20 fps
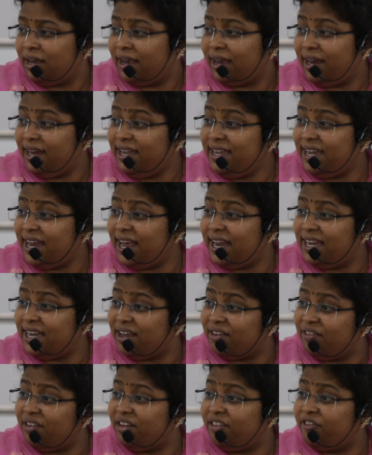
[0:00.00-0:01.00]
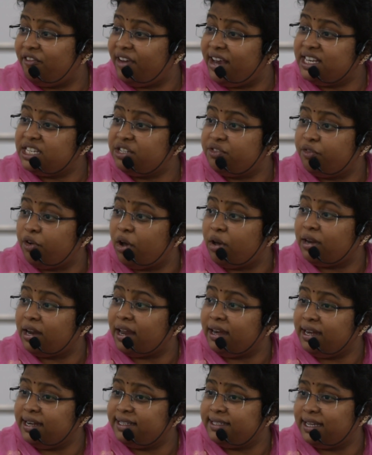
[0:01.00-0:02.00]
India never waged war
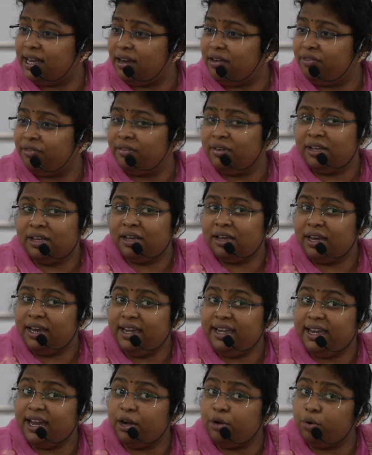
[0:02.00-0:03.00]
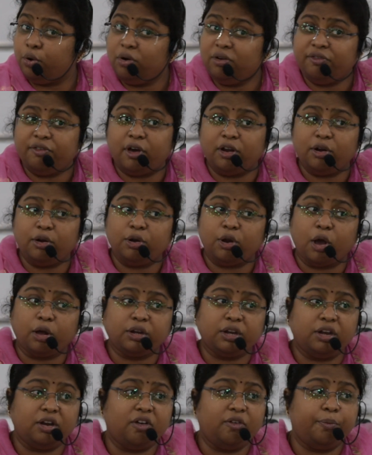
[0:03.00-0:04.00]
on itself. India don't follow
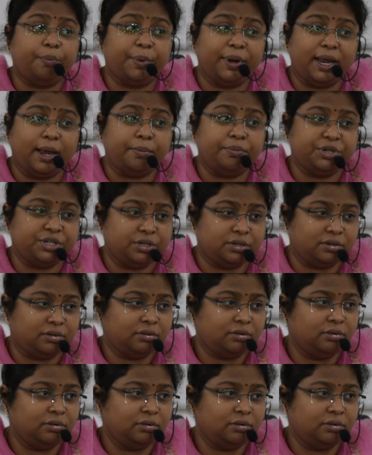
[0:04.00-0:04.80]
doctrine of preemption.